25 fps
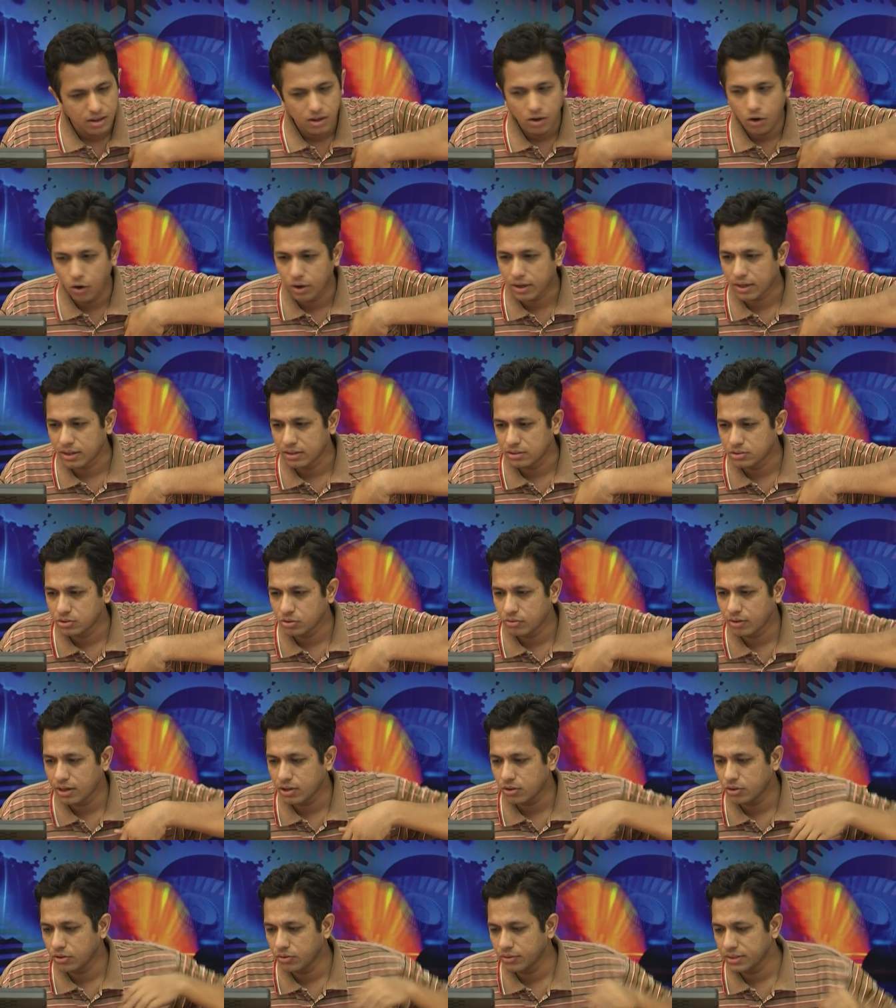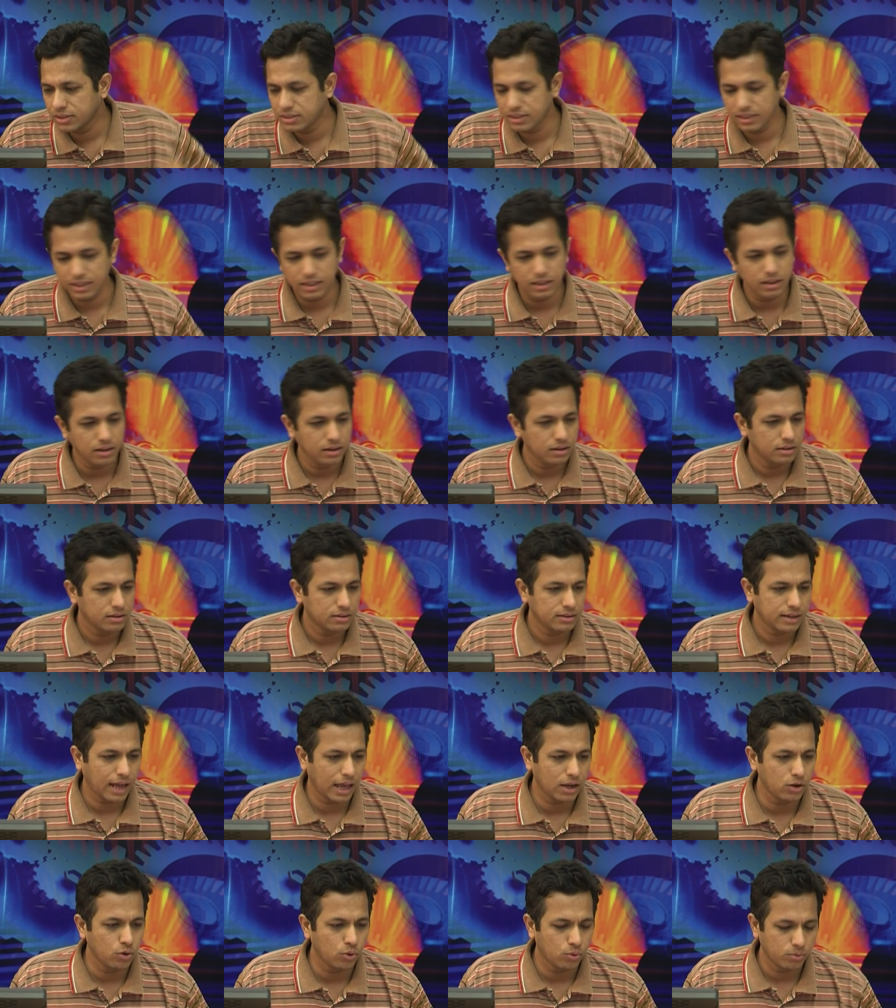Okay, so why do not we see
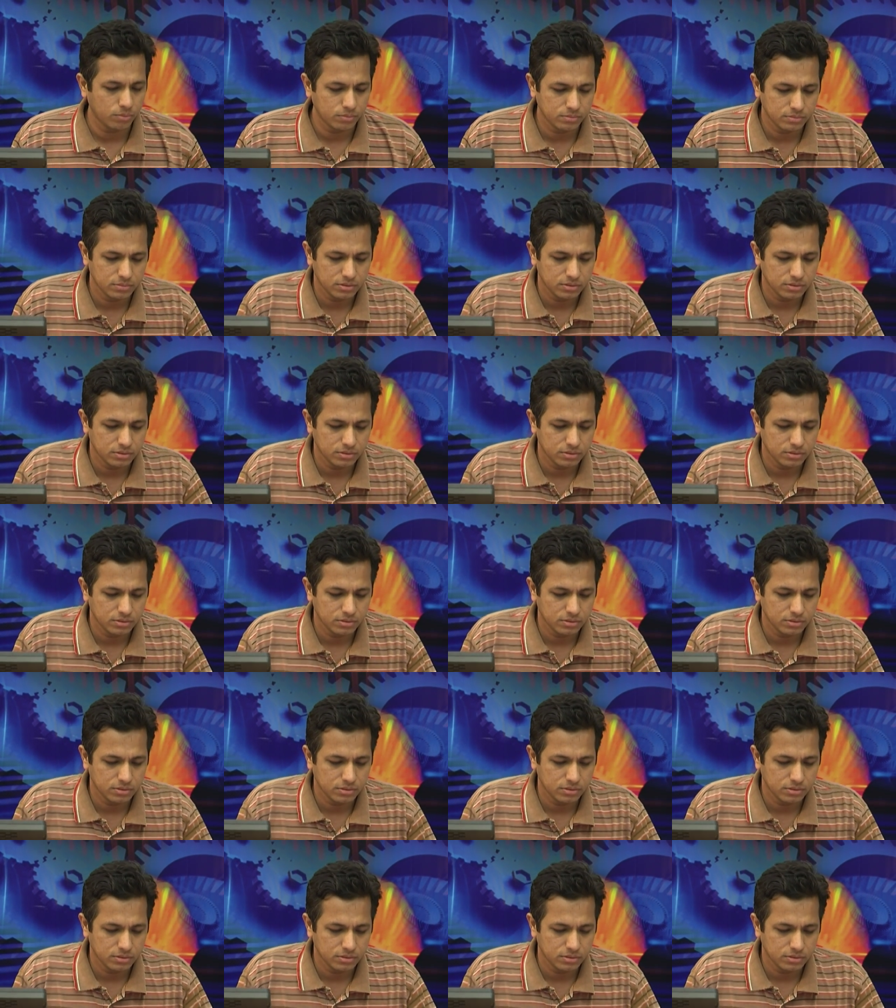nano?